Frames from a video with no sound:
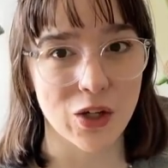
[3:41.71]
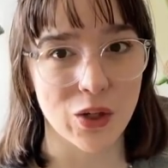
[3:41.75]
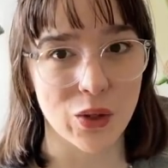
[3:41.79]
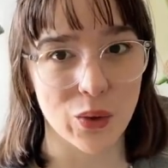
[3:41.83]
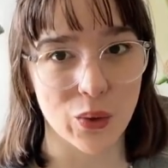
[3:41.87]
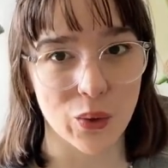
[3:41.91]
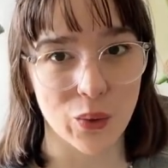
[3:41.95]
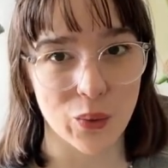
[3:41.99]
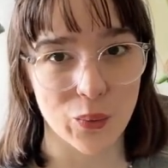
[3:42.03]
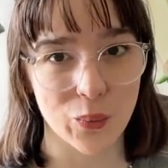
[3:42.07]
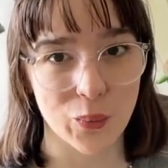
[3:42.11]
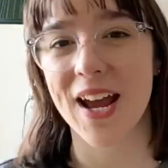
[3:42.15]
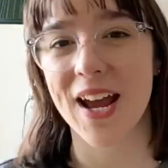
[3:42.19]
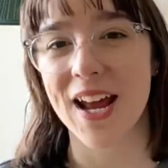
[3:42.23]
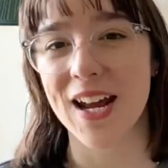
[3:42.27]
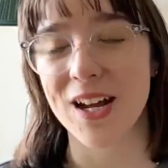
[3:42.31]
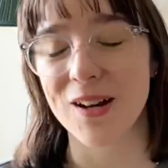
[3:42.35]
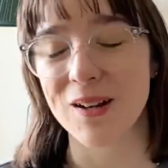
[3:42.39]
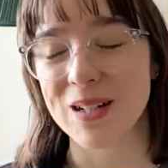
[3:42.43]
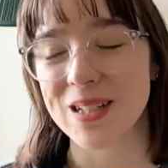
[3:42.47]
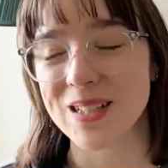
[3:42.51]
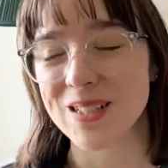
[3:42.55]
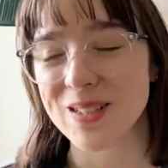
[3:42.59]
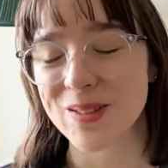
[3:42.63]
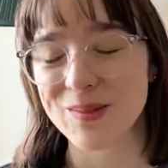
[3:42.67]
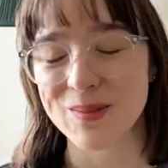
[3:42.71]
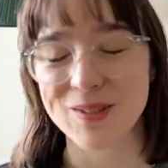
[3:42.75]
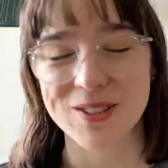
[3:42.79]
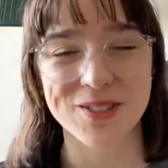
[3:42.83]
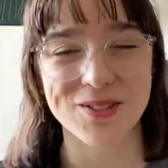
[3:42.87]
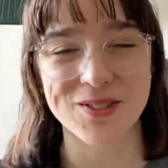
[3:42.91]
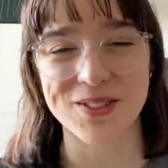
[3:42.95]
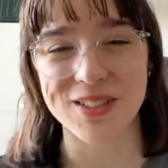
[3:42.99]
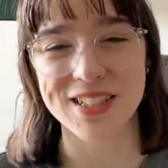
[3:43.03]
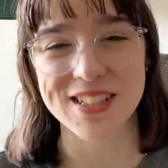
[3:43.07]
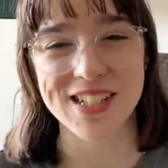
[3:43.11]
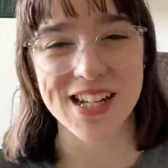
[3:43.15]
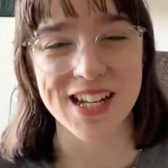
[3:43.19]
no. Anyway, so I'm
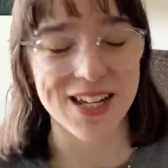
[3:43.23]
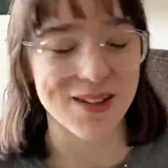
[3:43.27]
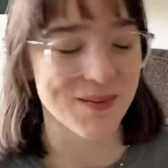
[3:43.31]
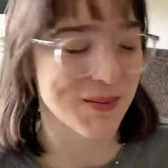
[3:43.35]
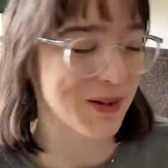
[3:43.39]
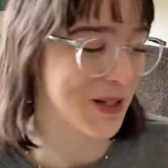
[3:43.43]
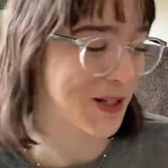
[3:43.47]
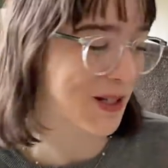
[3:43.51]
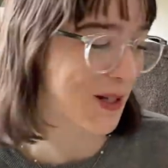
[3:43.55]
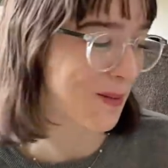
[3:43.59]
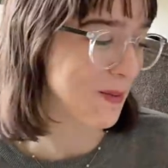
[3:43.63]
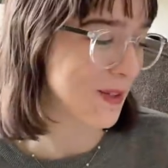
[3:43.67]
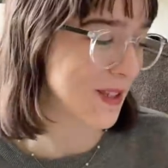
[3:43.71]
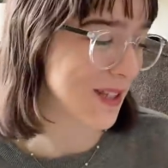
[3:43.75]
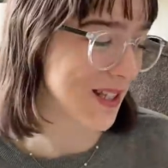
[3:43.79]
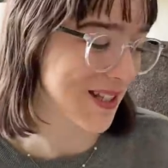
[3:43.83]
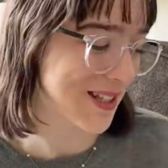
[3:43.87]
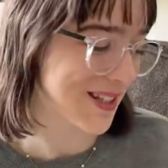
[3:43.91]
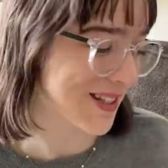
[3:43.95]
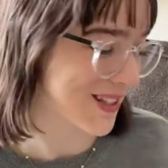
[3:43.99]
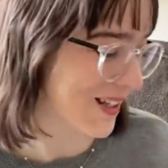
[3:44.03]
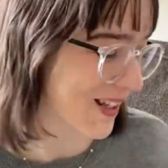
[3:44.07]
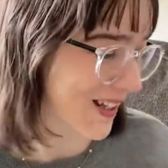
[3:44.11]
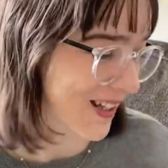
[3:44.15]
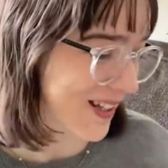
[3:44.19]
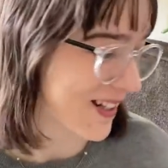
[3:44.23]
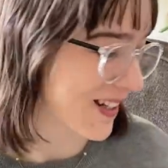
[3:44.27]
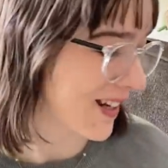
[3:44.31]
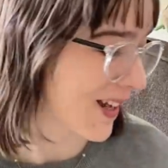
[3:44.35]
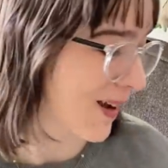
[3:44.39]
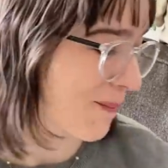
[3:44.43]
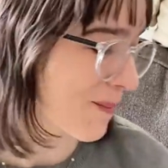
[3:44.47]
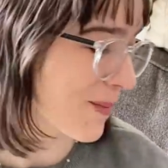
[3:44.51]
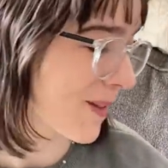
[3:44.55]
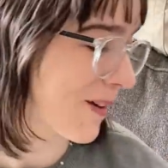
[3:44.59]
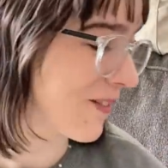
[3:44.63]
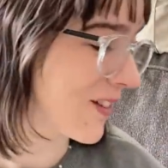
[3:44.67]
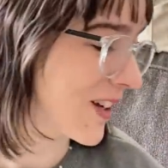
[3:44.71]
just really taking my time with this and
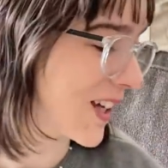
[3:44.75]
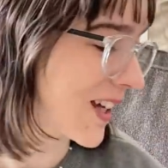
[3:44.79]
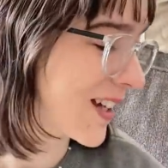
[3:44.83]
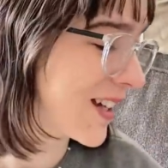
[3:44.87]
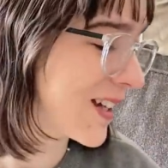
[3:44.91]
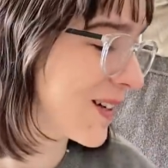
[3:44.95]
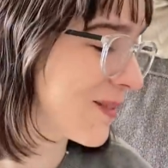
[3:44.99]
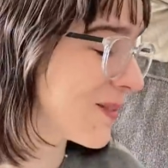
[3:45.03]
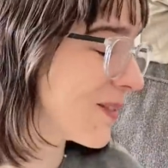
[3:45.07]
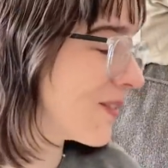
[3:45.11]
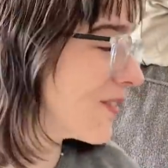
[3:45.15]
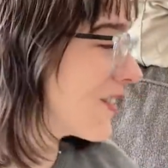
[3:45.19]
I'm loving it. I'm